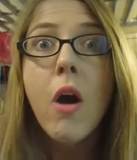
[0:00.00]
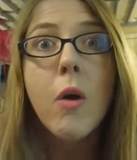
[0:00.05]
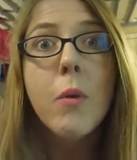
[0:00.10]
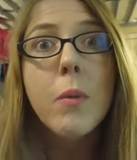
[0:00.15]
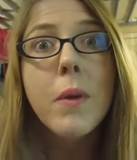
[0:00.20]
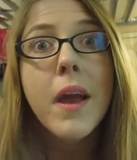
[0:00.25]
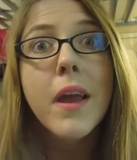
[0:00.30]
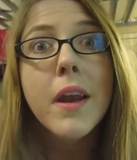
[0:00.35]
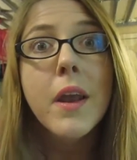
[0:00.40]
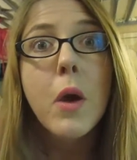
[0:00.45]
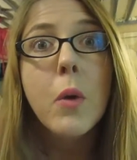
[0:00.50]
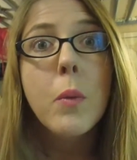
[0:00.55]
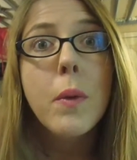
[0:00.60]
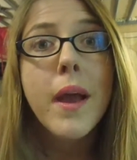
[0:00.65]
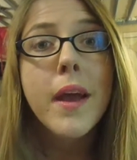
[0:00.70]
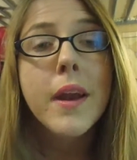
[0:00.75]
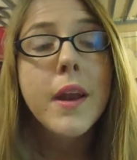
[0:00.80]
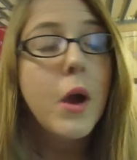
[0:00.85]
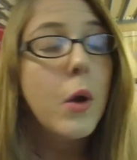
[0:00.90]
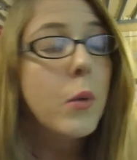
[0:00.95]
All right, all
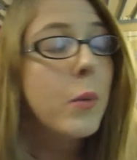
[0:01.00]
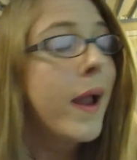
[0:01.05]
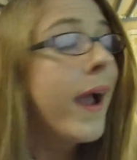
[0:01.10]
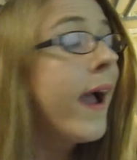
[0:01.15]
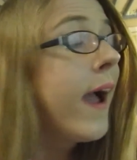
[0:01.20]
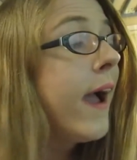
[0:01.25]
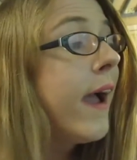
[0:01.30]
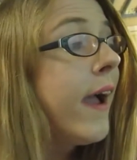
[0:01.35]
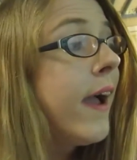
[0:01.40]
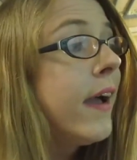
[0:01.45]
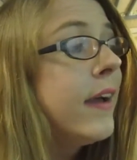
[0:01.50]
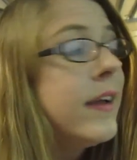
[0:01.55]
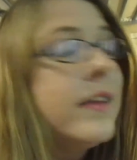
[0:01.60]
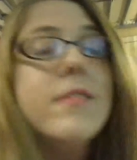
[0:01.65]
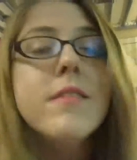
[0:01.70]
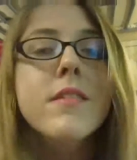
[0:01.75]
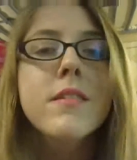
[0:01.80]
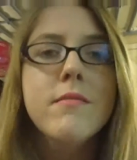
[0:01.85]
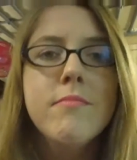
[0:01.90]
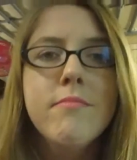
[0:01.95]
right, all
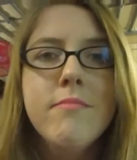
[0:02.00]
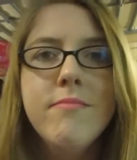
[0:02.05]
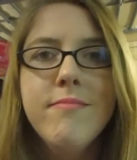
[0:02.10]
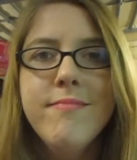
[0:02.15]
right.